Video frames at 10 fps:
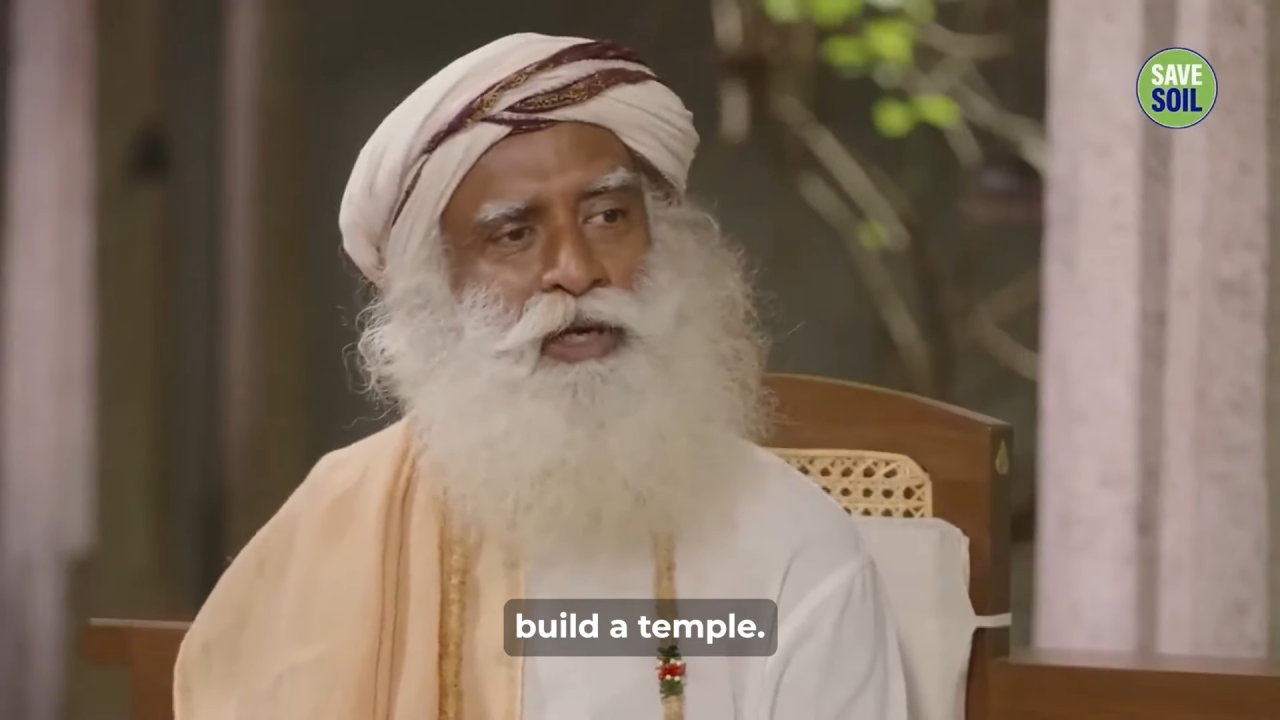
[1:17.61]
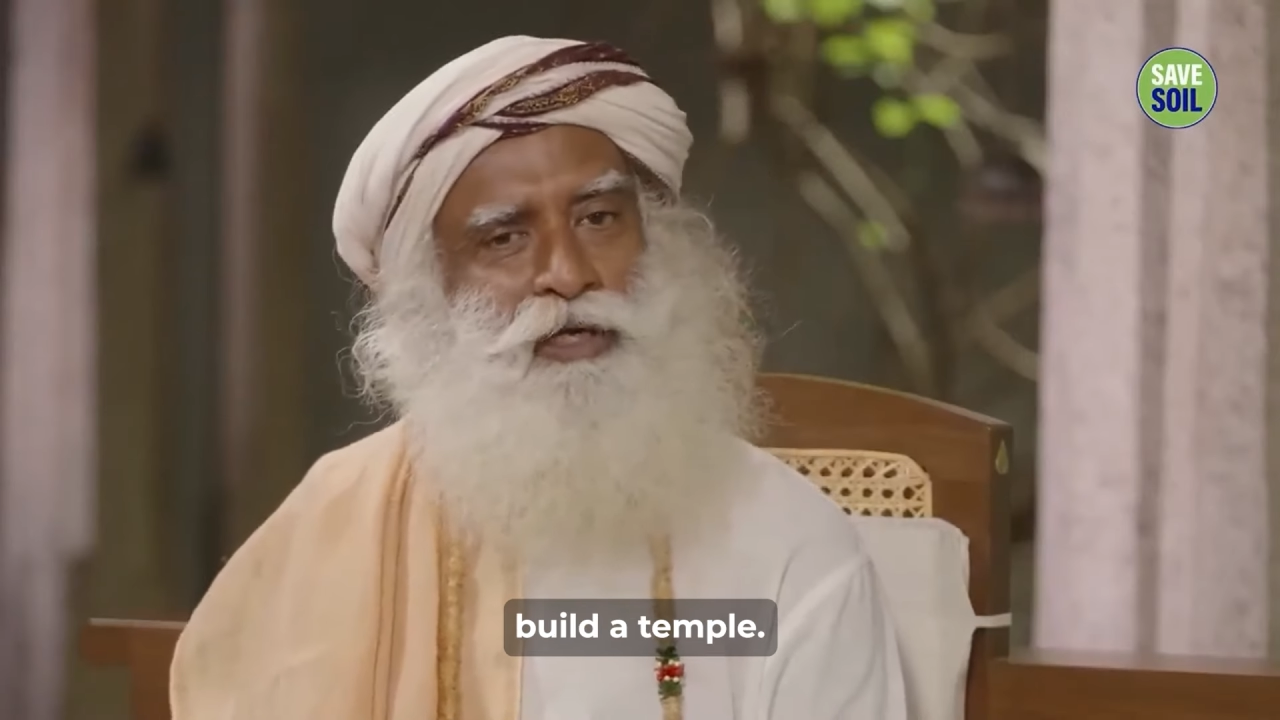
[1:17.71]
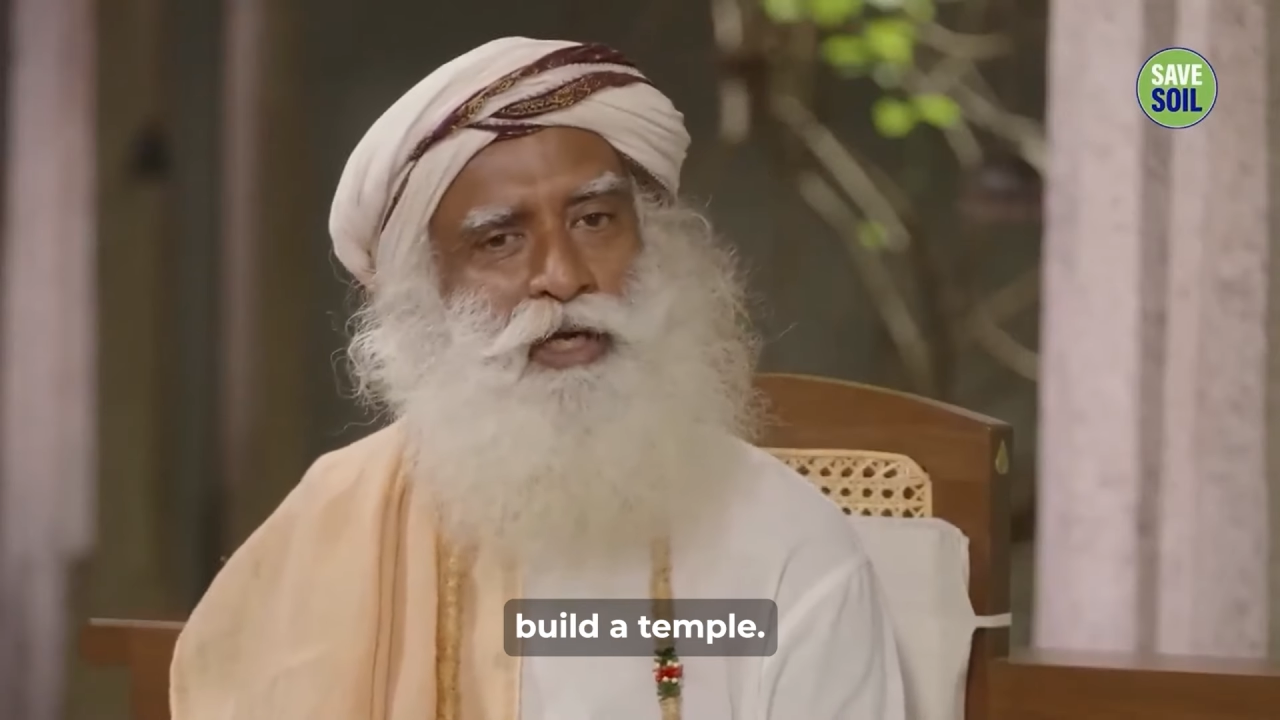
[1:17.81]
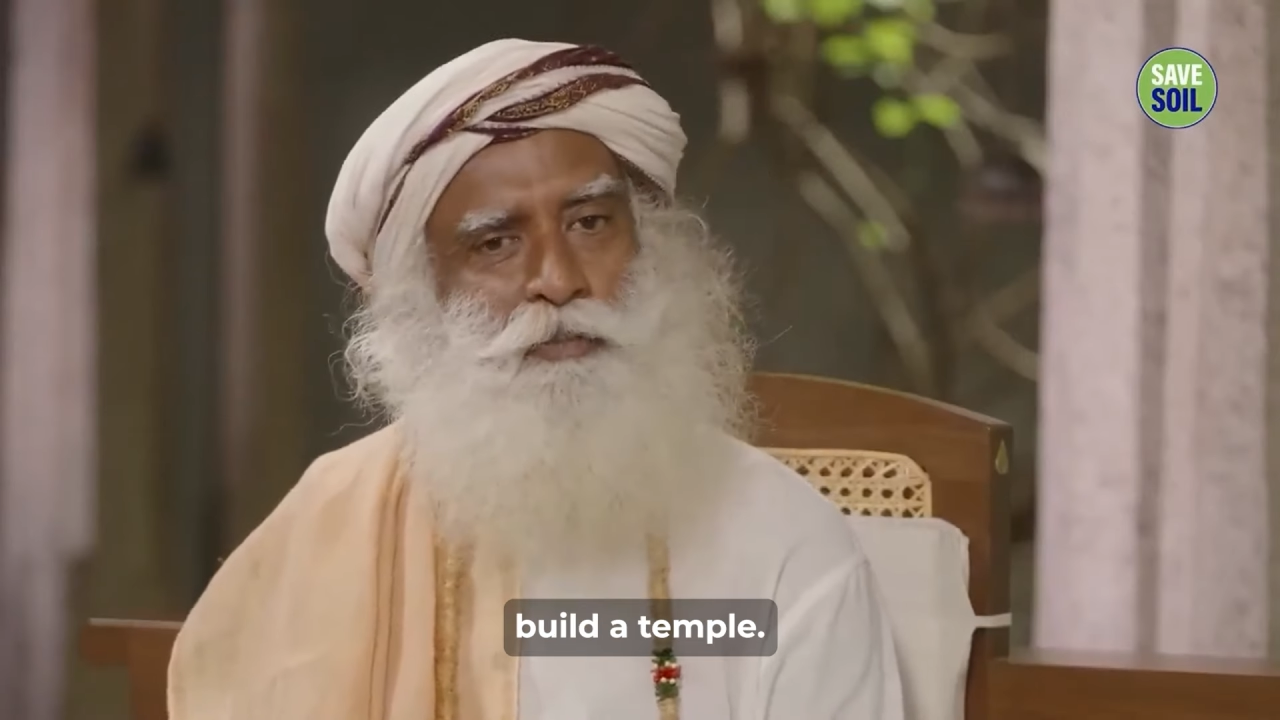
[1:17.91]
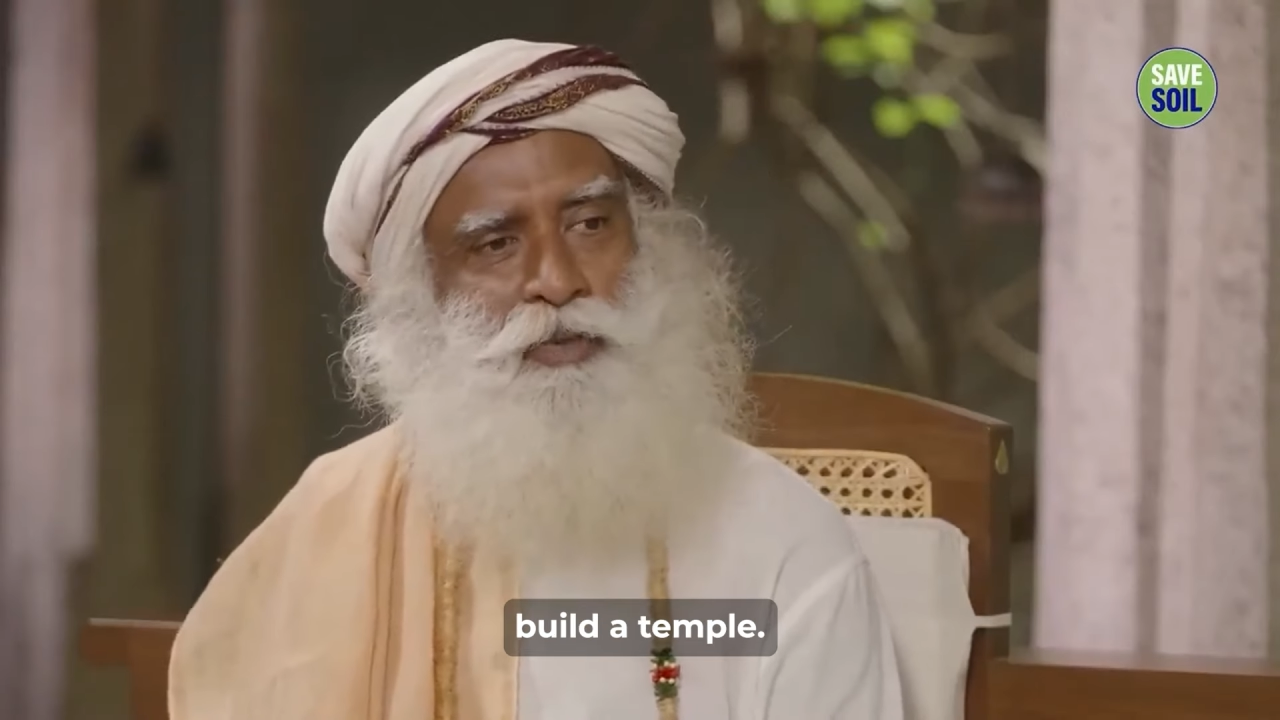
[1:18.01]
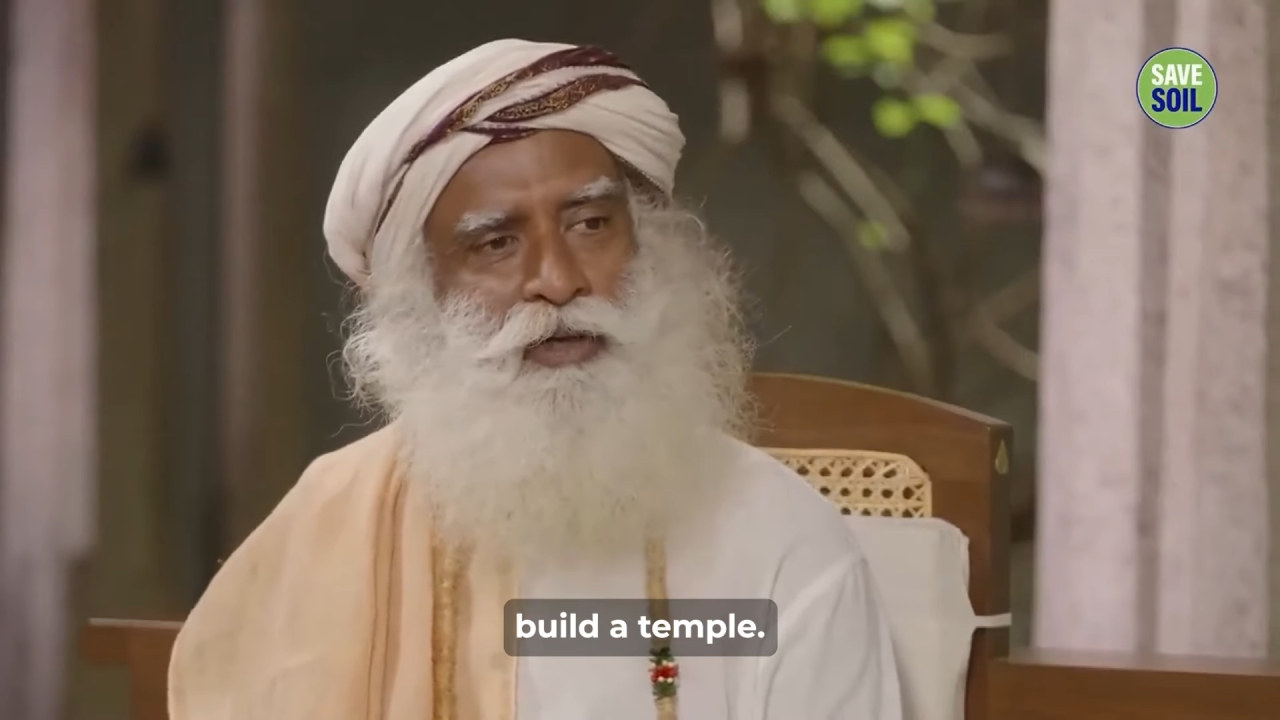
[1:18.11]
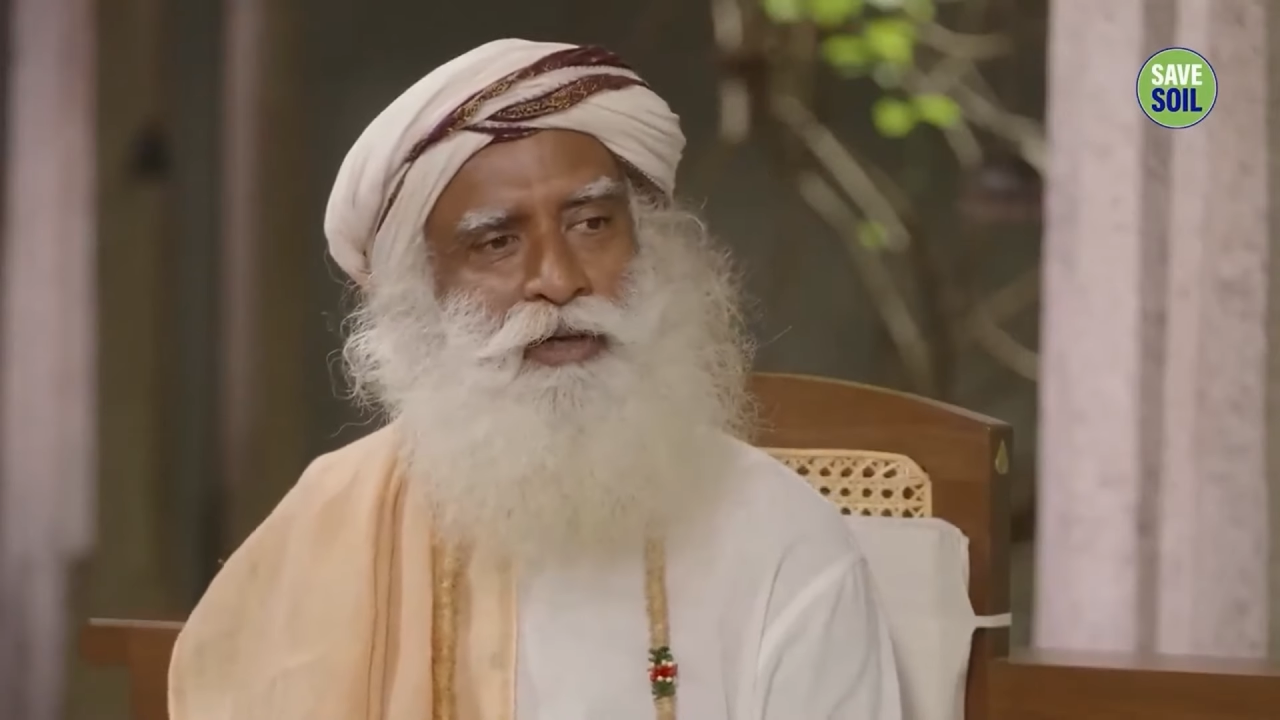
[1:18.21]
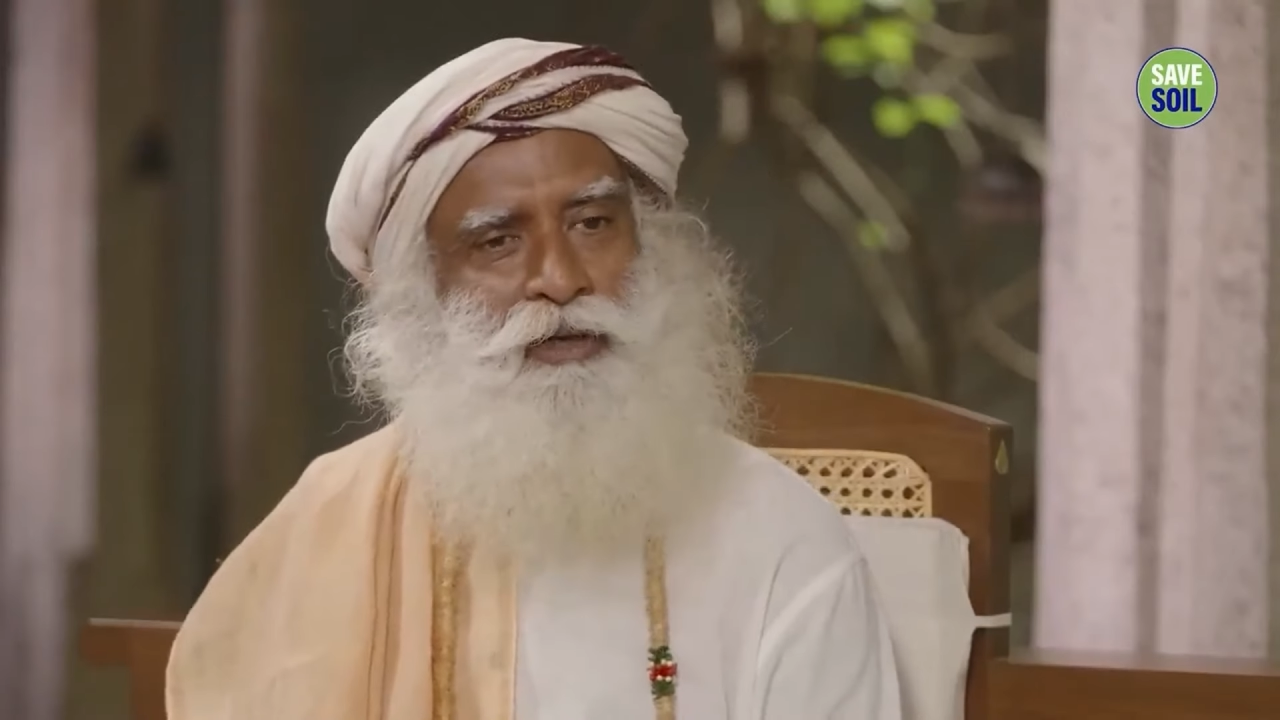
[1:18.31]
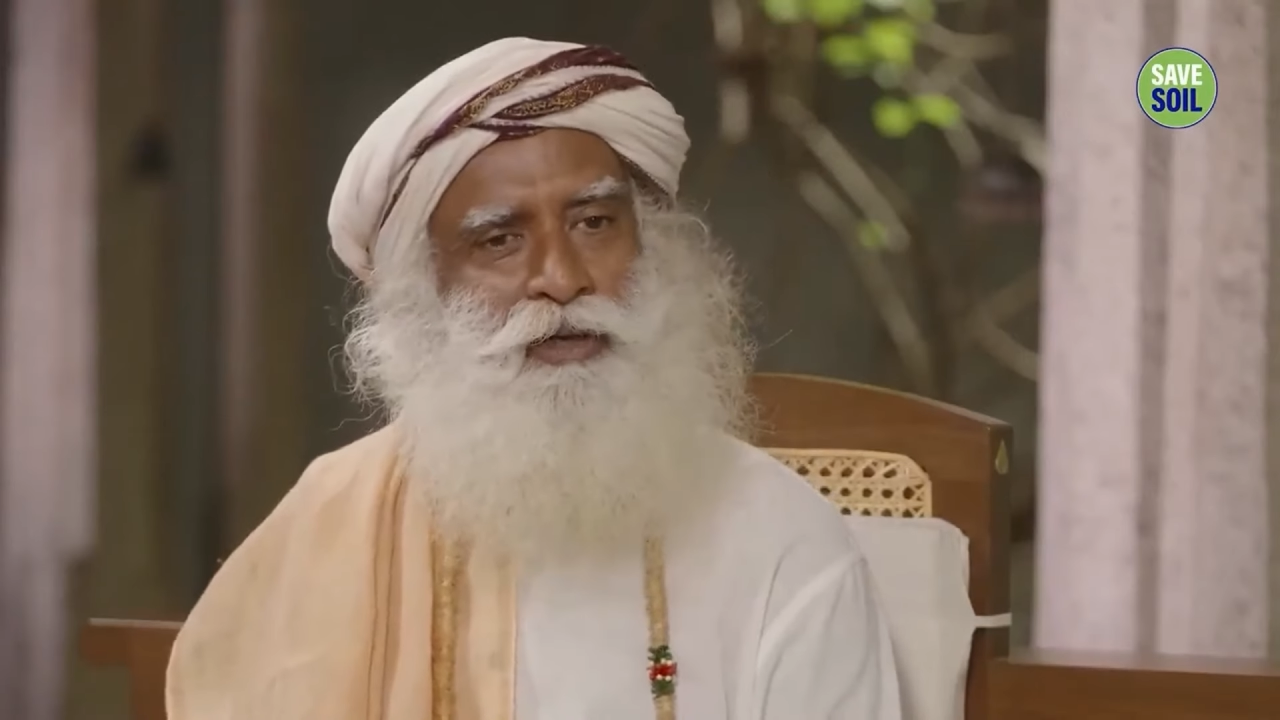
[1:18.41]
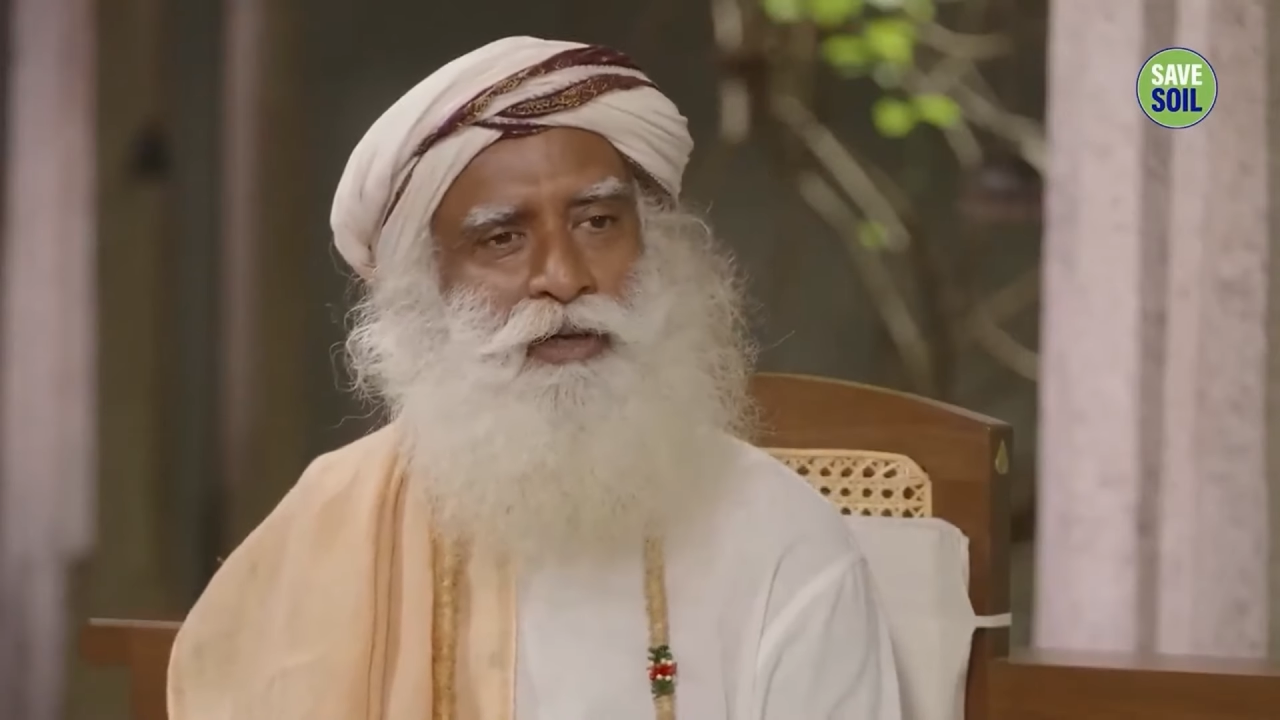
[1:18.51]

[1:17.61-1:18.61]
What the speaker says: a temple.